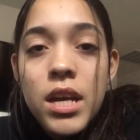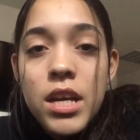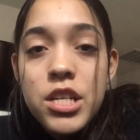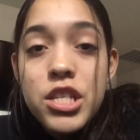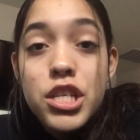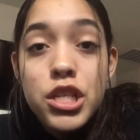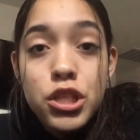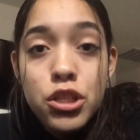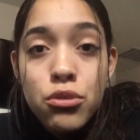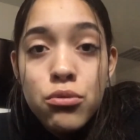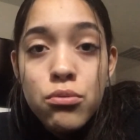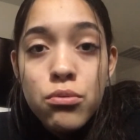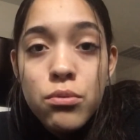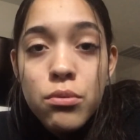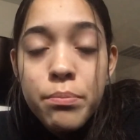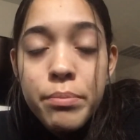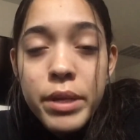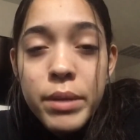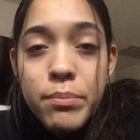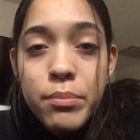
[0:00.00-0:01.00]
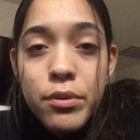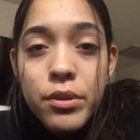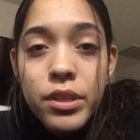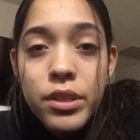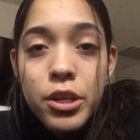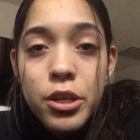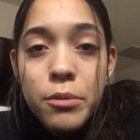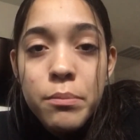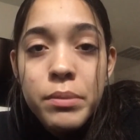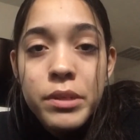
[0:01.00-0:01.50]
she knew people
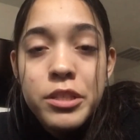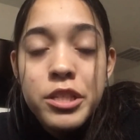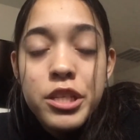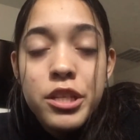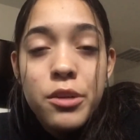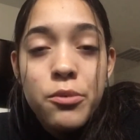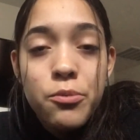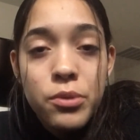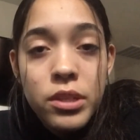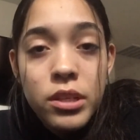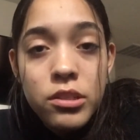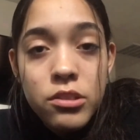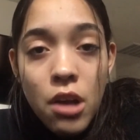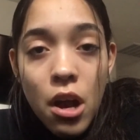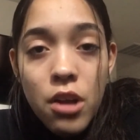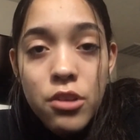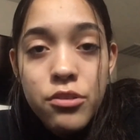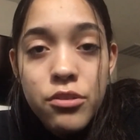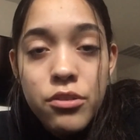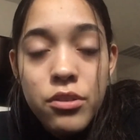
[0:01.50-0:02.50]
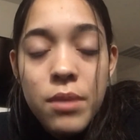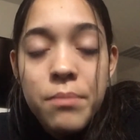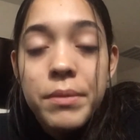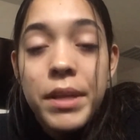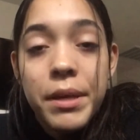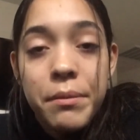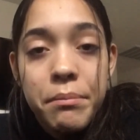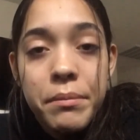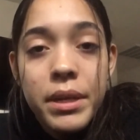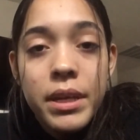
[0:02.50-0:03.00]
there, but she didn't really talk to them
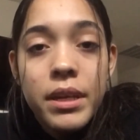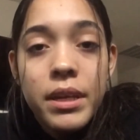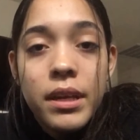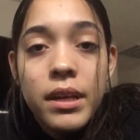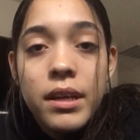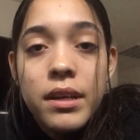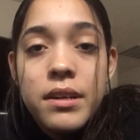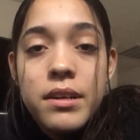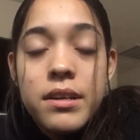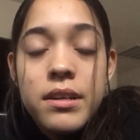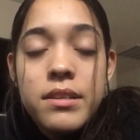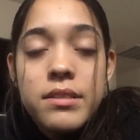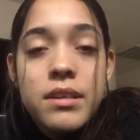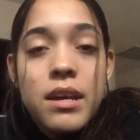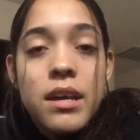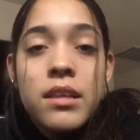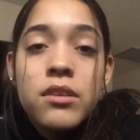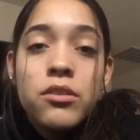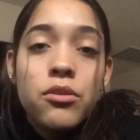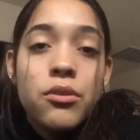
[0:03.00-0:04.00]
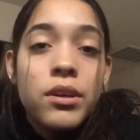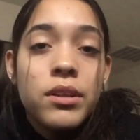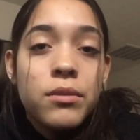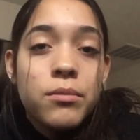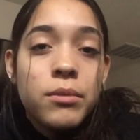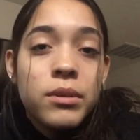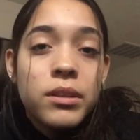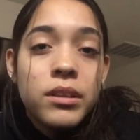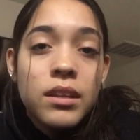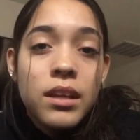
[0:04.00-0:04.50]
like me, because I didn't know
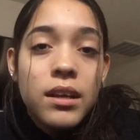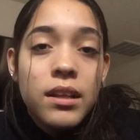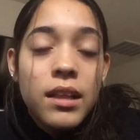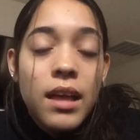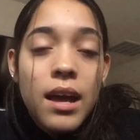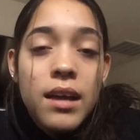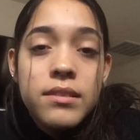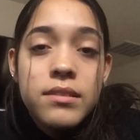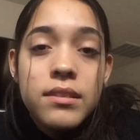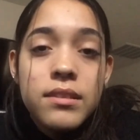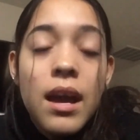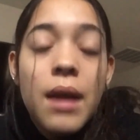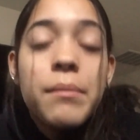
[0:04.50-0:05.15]
anyone in that class.